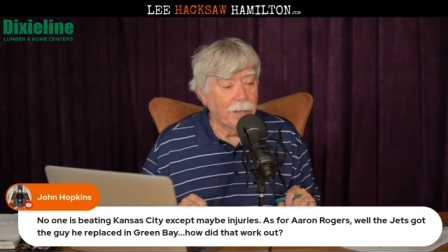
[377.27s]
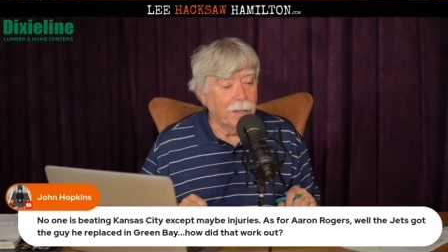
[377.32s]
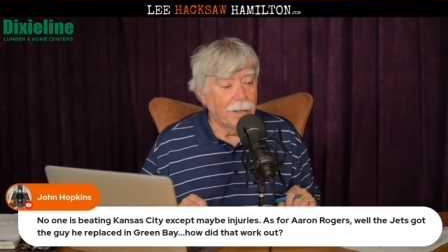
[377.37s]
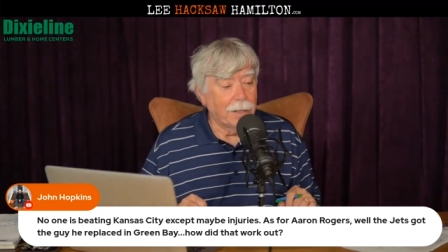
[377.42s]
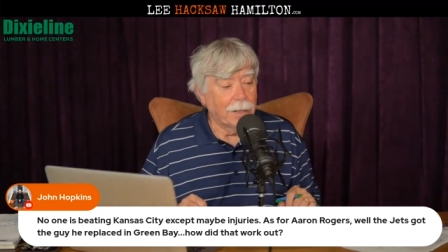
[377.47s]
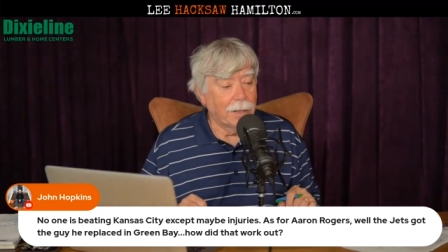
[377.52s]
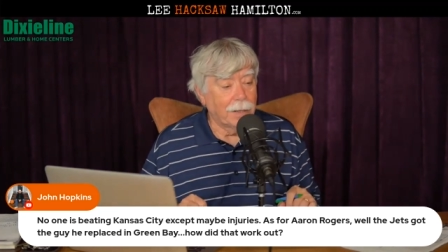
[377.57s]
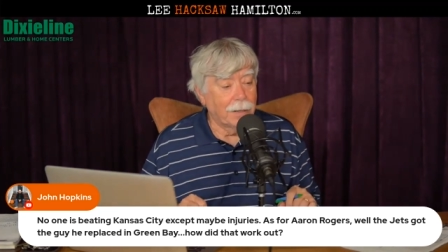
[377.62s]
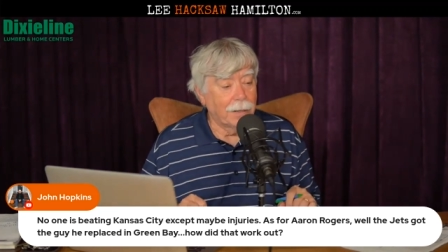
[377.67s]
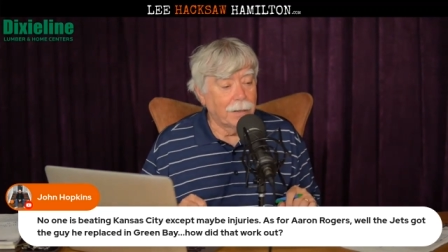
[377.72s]

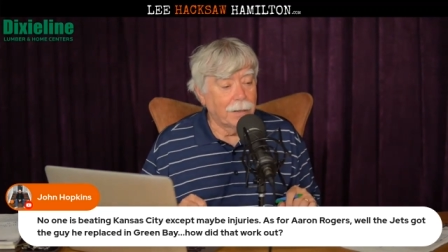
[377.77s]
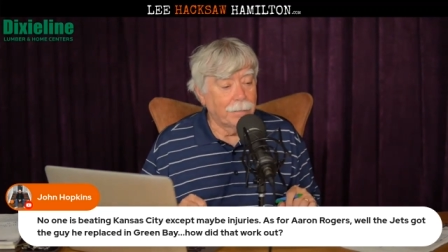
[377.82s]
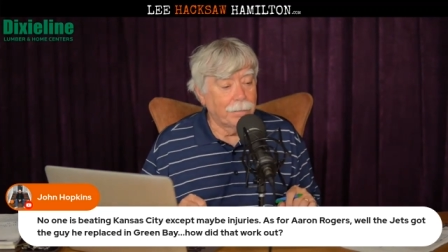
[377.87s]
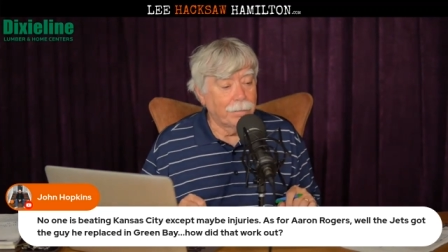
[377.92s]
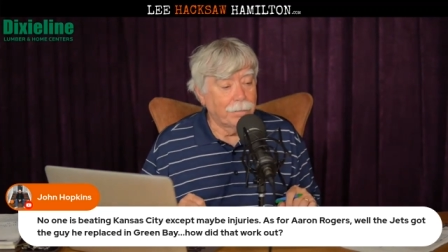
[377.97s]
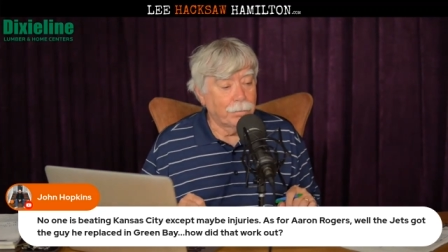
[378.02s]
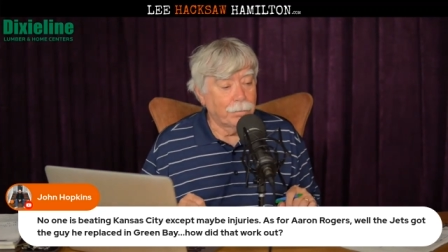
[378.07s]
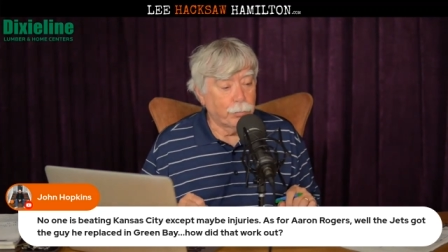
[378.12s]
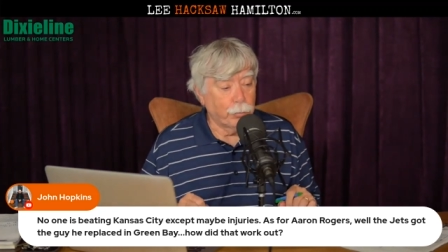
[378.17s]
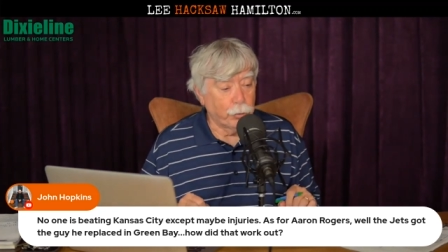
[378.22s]

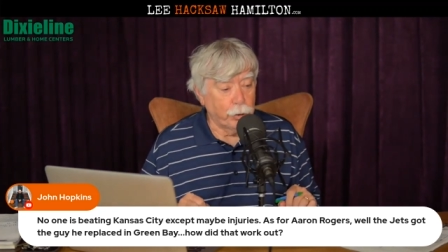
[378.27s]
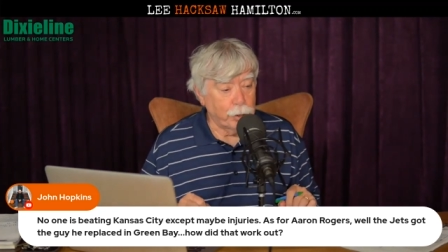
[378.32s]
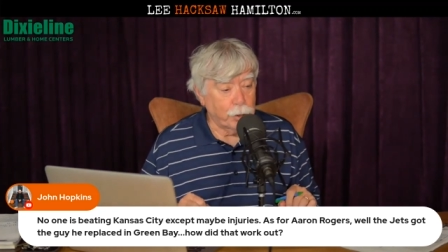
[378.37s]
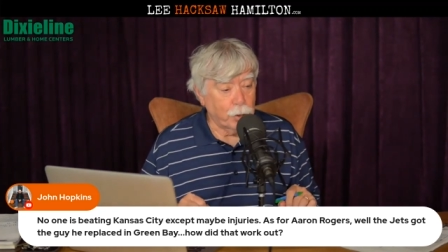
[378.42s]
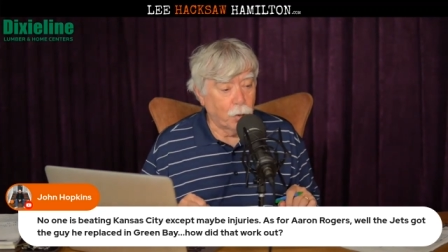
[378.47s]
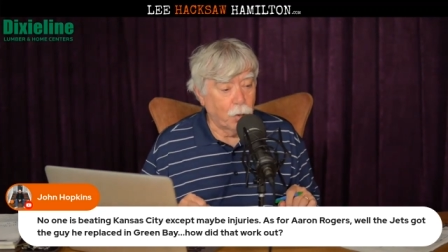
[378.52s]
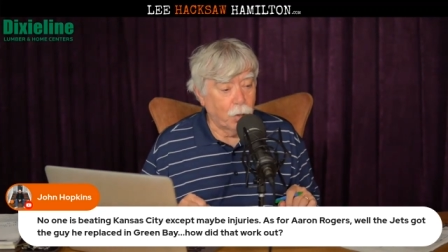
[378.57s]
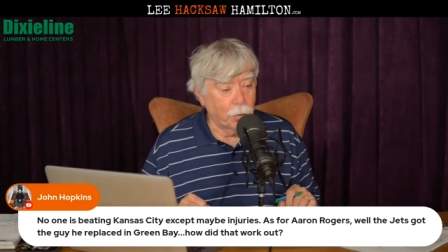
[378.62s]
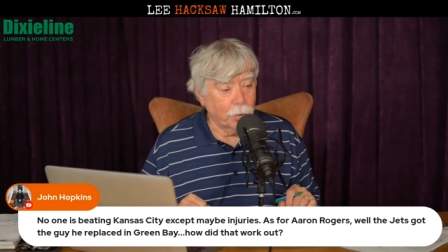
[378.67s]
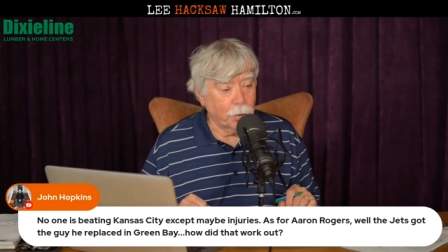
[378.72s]
Um, Breece
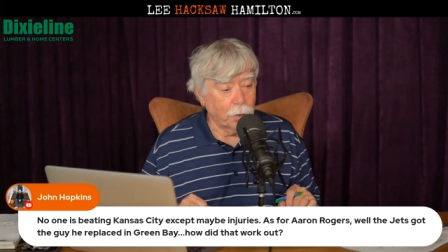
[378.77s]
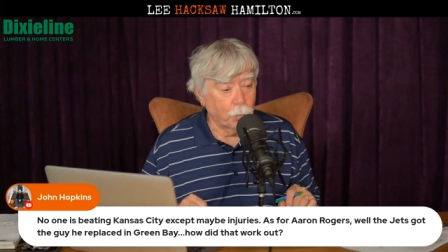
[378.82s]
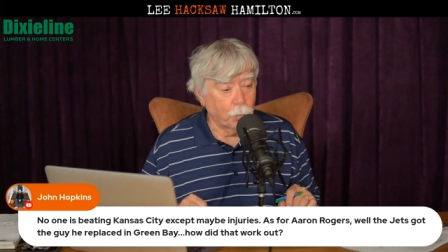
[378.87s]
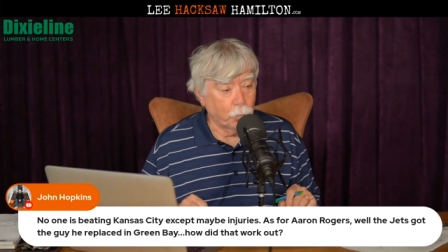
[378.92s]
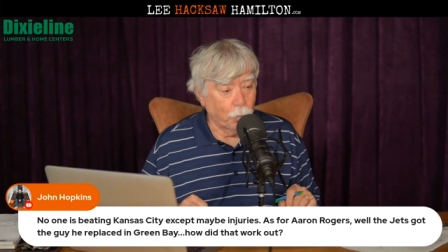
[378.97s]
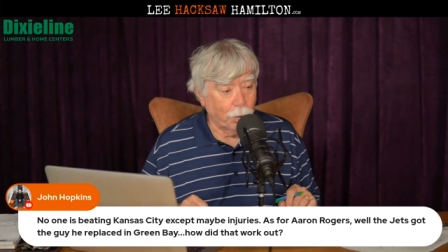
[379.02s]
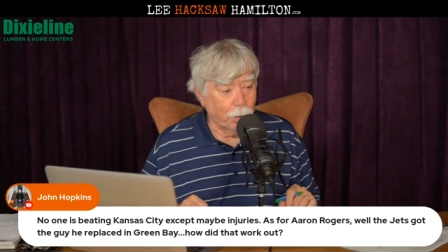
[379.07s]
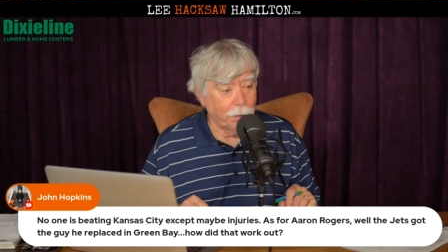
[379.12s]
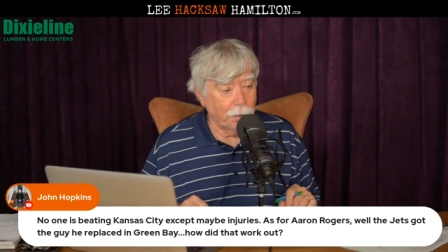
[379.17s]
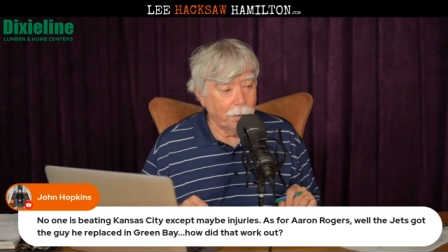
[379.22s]
Hall can
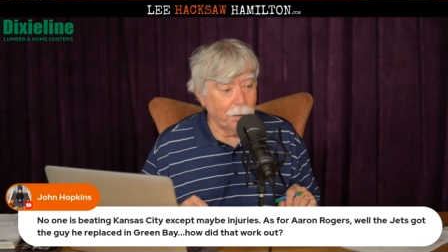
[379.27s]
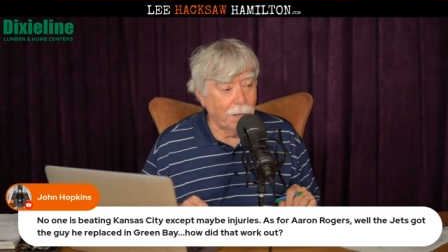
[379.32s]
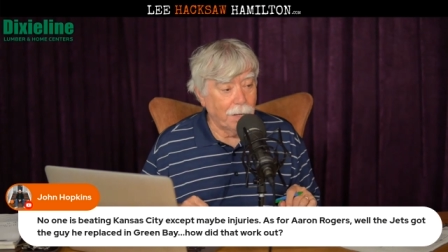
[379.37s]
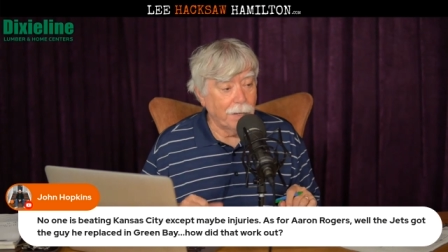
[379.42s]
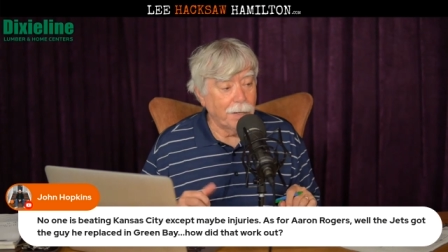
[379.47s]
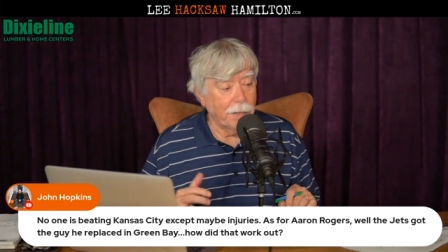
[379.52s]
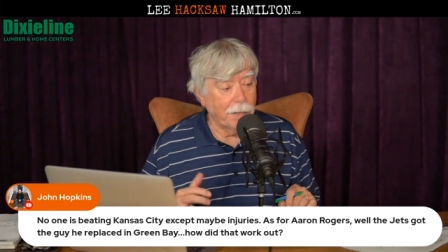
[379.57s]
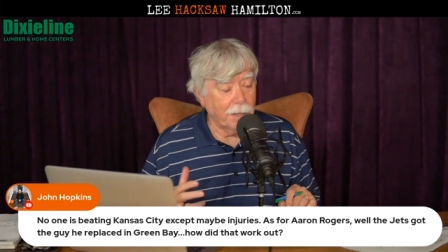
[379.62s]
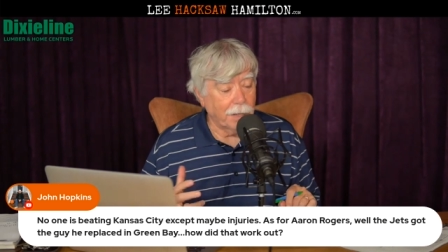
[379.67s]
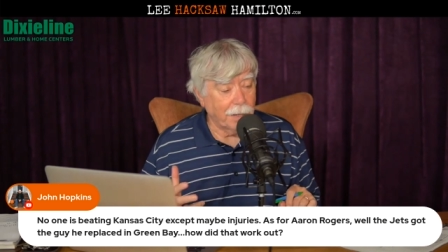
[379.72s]
run it and
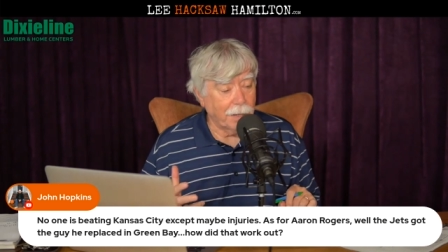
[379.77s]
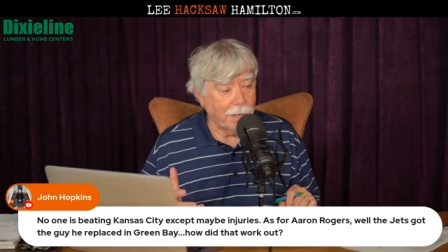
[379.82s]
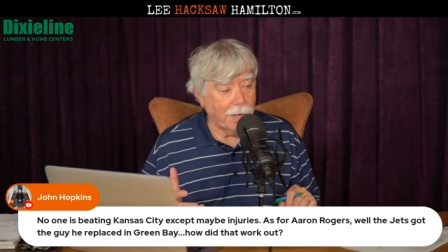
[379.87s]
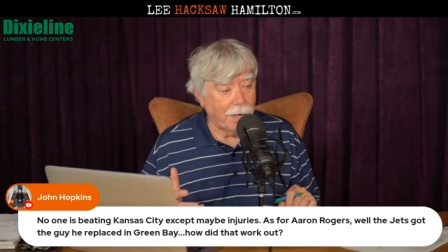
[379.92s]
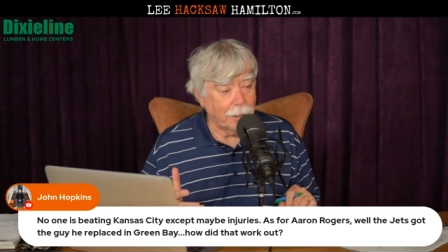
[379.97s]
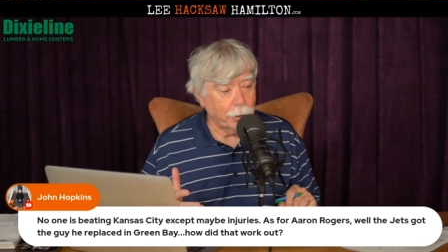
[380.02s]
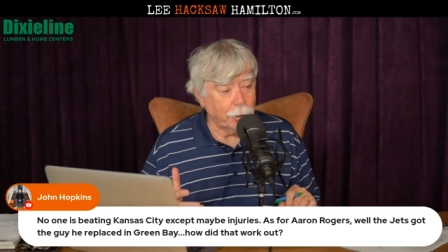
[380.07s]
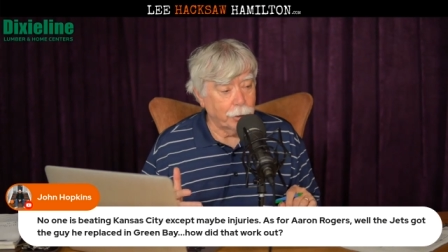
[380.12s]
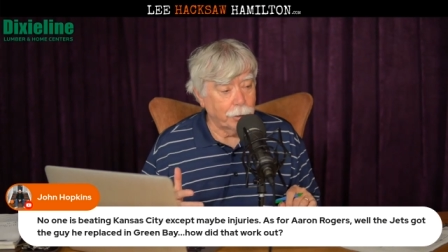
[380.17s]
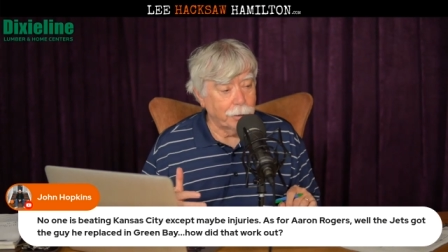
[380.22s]
he can
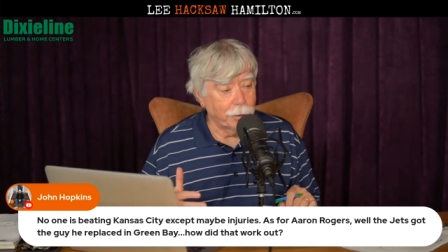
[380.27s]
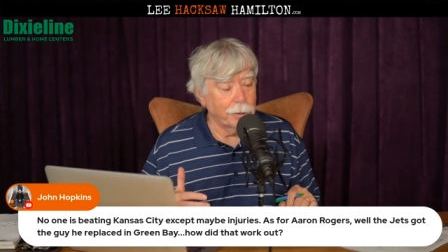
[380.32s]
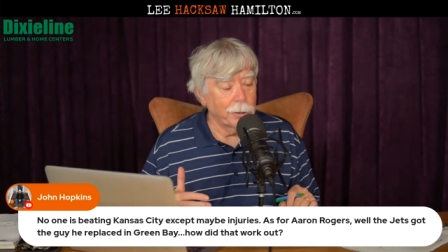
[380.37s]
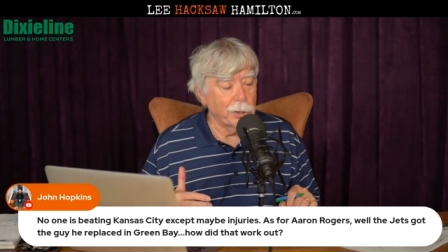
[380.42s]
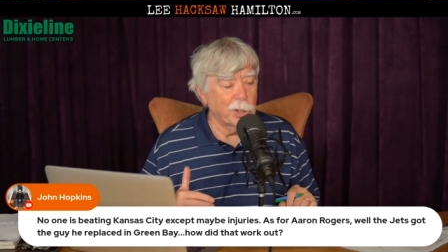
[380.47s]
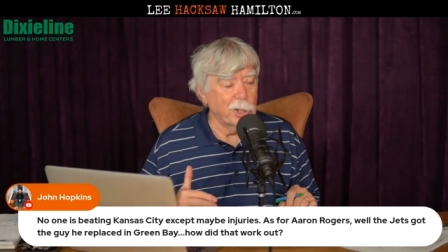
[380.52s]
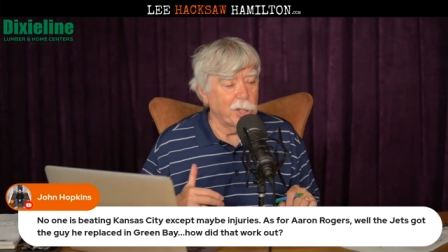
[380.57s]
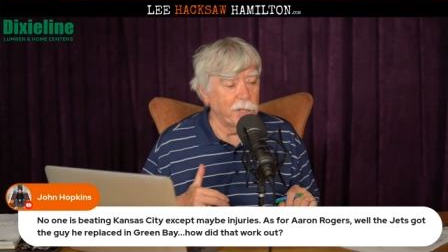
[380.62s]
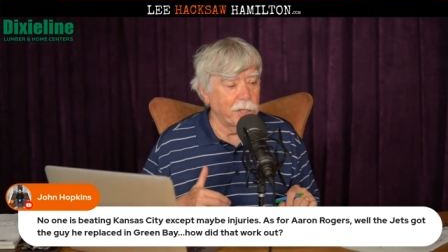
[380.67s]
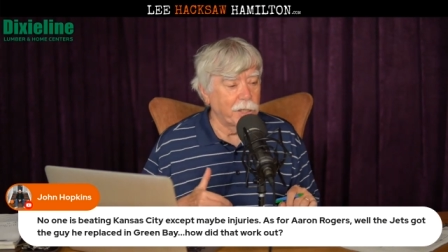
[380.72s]
catch it.
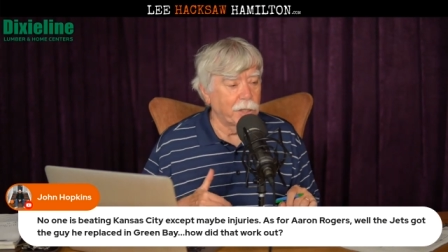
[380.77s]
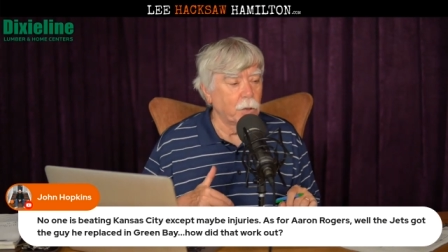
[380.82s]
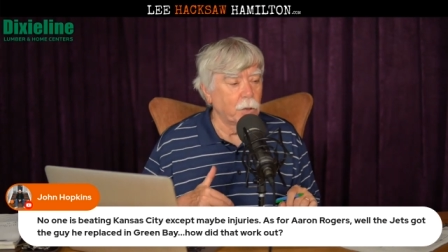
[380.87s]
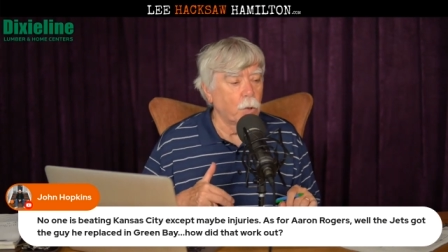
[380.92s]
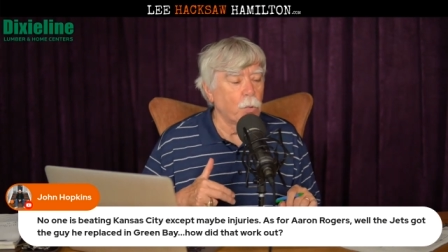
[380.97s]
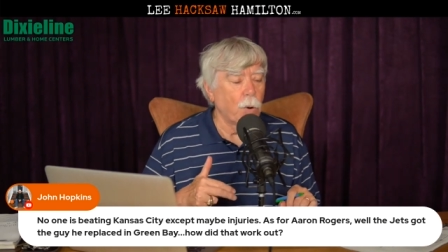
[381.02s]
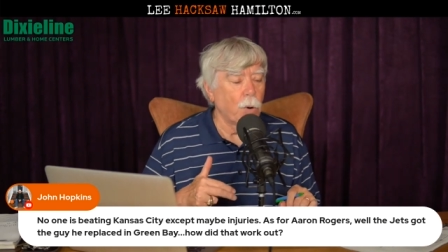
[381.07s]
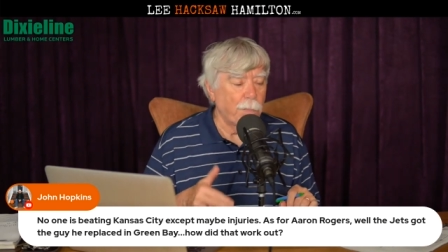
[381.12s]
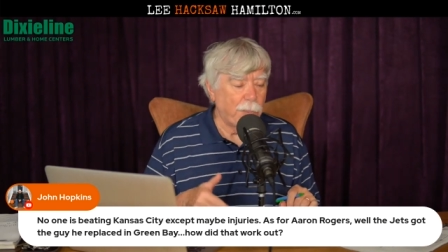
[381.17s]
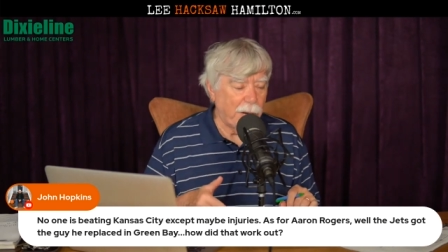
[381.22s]

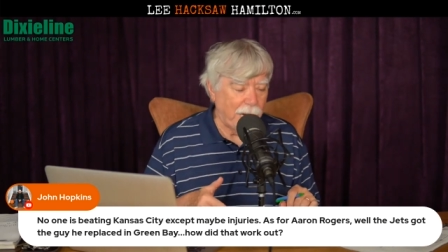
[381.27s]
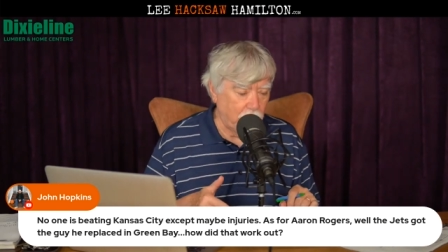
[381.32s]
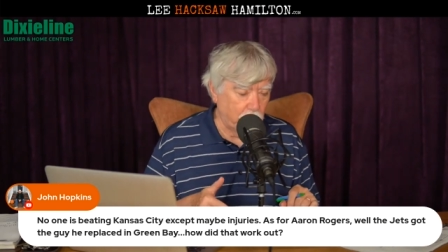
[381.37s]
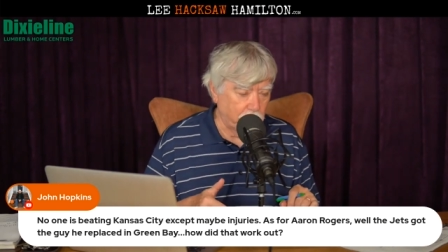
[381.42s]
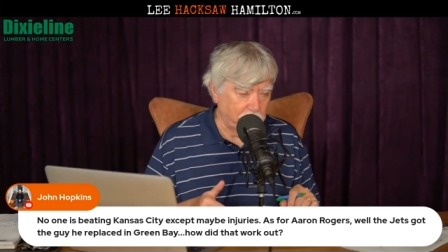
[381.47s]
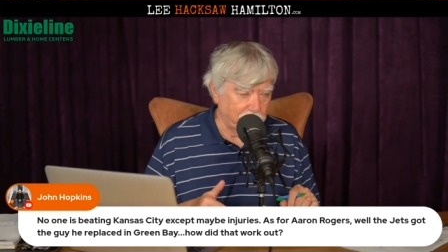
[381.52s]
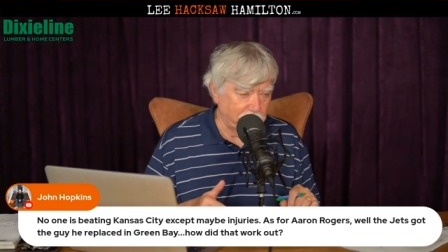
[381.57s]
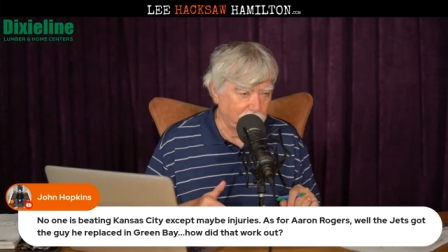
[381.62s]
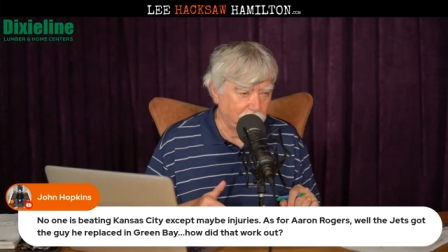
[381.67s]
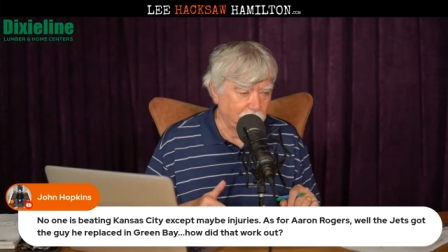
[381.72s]
Ezekiel will pound it.